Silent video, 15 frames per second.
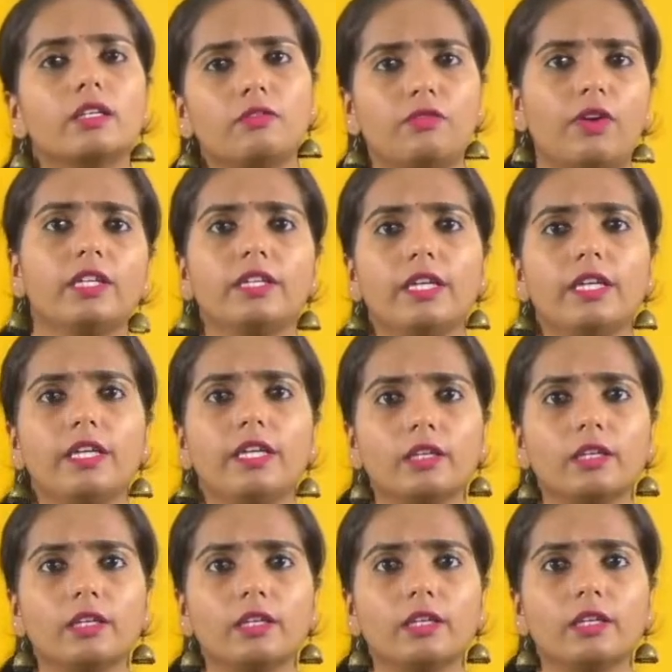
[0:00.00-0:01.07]
That way
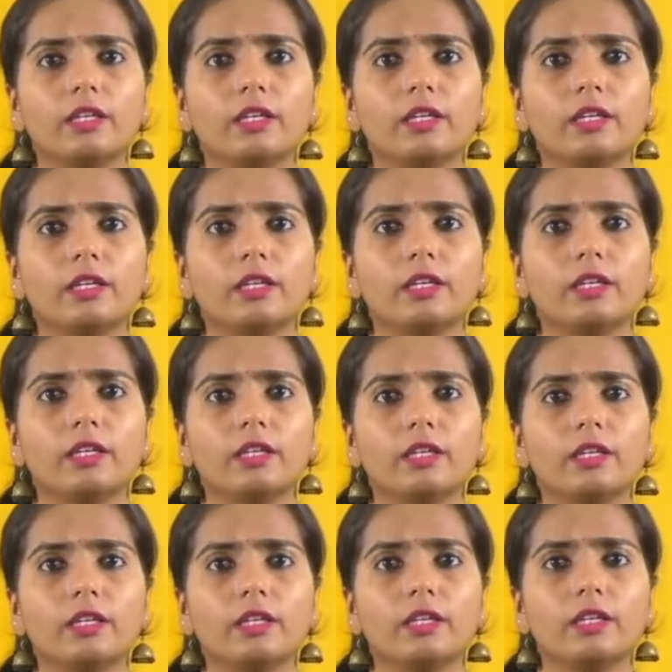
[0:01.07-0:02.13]
also you can get the
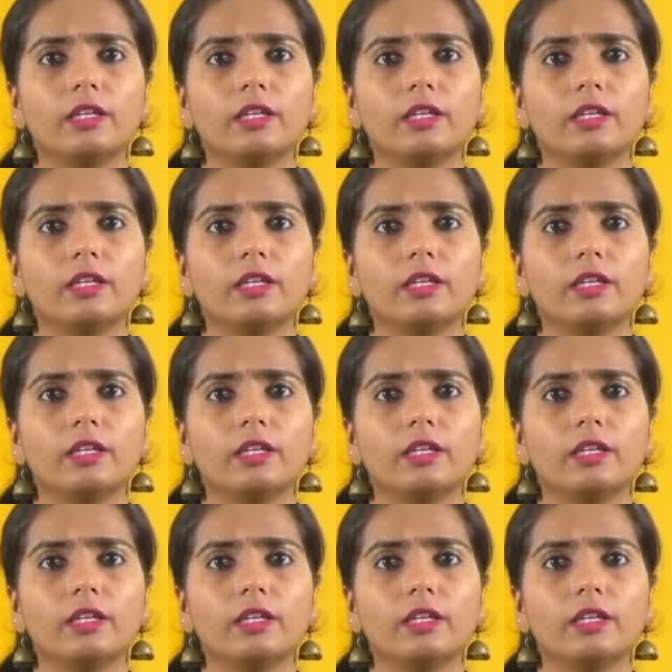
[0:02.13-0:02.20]
question.